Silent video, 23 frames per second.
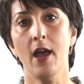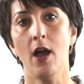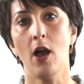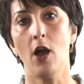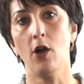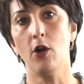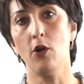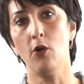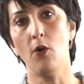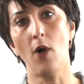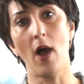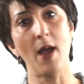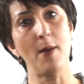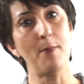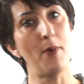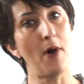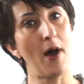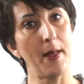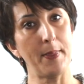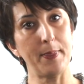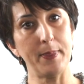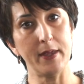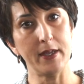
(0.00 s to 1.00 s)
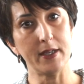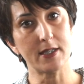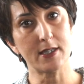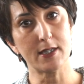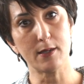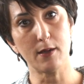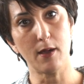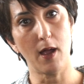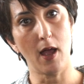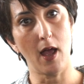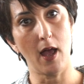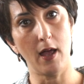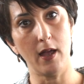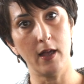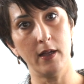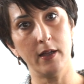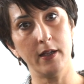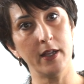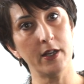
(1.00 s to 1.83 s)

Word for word: oh, I bought this uh,